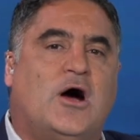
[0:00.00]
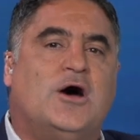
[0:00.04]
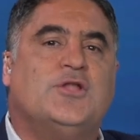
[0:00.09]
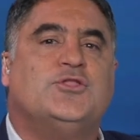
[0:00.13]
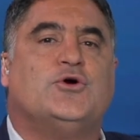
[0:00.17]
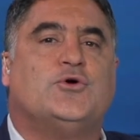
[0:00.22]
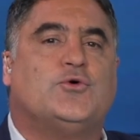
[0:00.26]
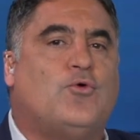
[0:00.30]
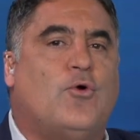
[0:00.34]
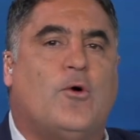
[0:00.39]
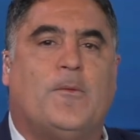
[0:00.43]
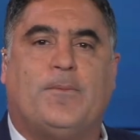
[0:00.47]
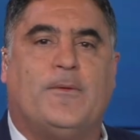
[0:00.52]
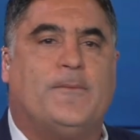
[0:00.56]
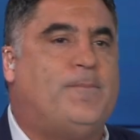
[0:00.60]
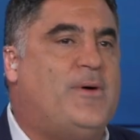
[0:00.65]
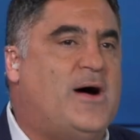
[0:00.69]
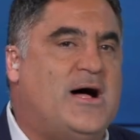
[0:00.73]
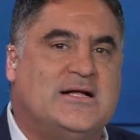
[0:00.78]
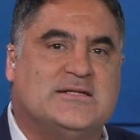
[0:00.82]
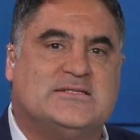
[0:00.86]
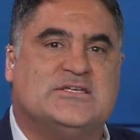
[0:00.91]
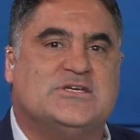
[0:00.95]
other corporate
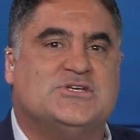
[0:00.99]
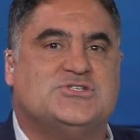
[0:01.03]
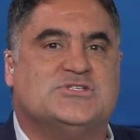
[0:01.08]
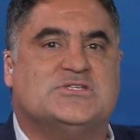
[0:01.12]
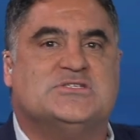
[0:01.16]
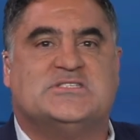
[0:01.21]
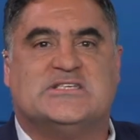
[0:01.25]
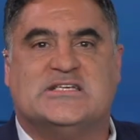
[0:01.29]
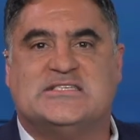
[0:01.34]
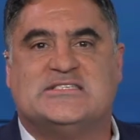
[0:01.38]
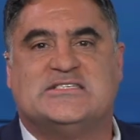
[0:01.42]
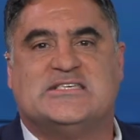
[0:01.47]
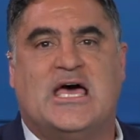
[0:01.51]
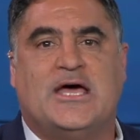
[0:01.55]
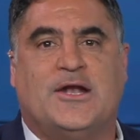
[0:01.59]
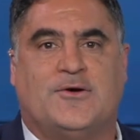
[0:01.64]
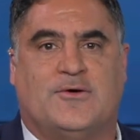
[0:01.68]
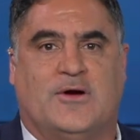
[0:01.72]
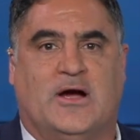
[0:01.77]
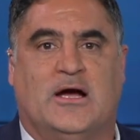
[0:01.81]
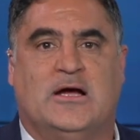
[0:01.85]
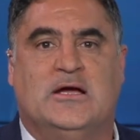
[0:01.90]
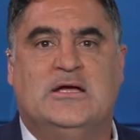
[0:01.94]
politicians,
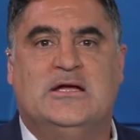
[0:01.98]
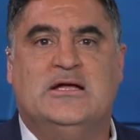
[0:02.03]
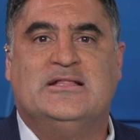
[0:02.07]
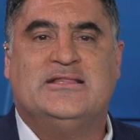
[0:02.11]
etc.